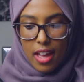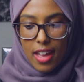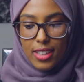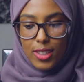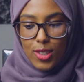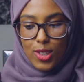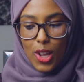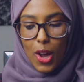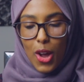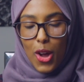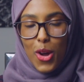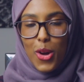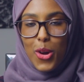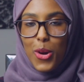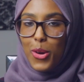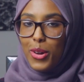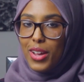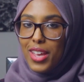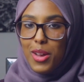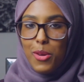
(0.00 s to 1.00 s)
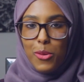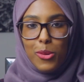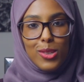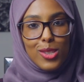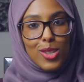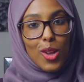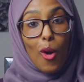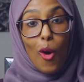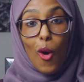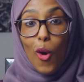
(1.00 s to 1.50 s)
So it
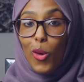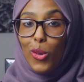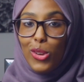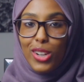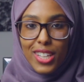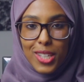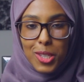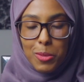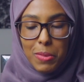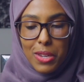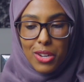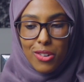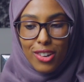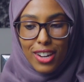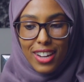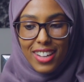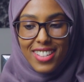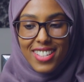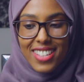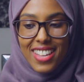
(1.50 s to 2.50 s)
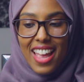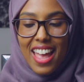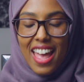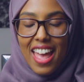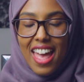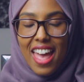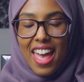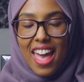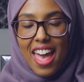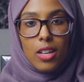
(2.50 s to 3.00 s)
was a whole experience.
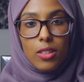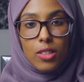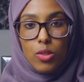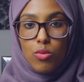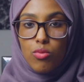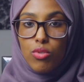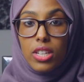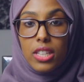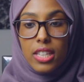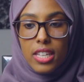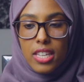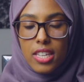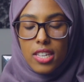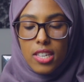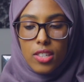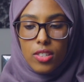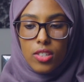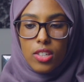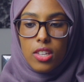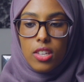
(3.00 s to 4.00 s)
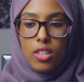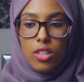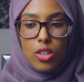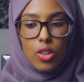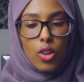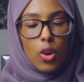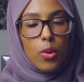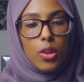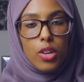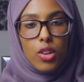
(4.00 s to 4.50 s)
And it's really easy. You
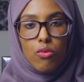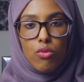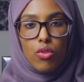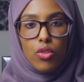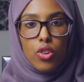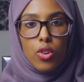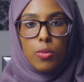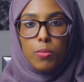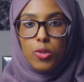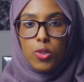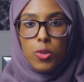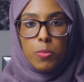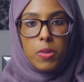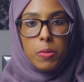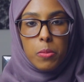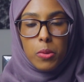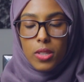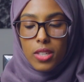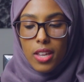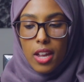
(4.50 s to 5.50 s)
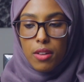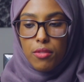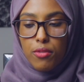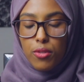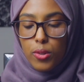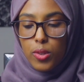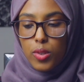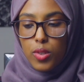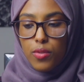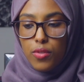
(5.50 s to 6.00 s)
go in a room, 2 people sat in
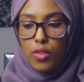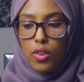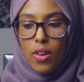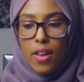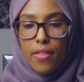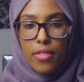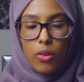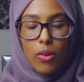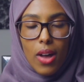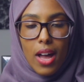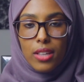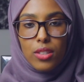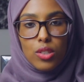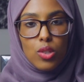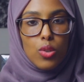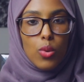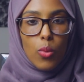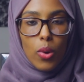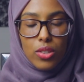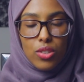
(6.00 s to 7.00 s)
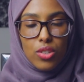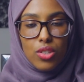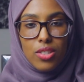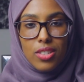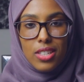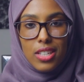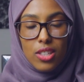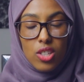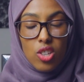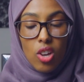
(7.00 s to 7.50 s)
front of you, and they'll ask you
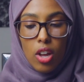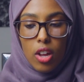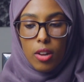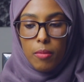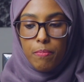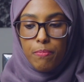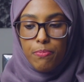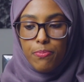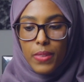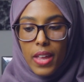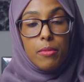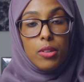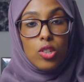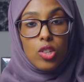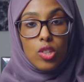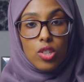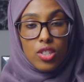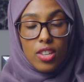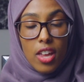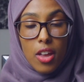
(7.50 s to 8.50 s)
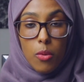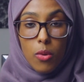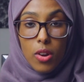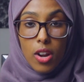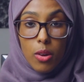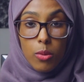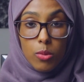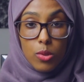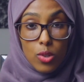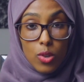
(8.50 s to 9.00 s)
questions in turn. Let me just say, when
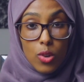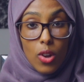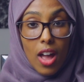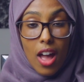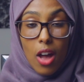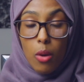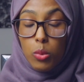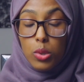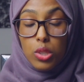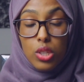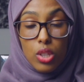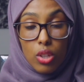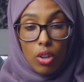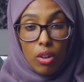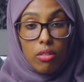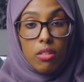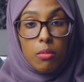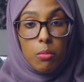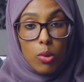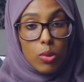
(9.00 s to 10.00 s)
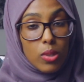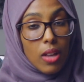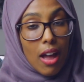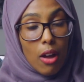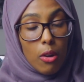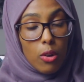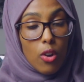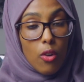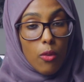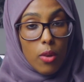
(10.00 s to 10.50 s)
I was younger, I was not the most
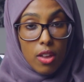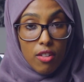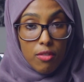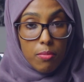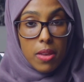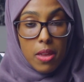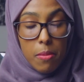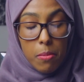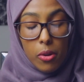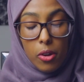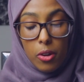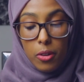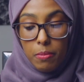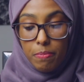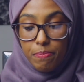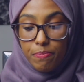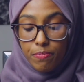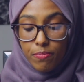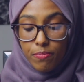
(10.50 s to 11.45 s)
outgoing of people.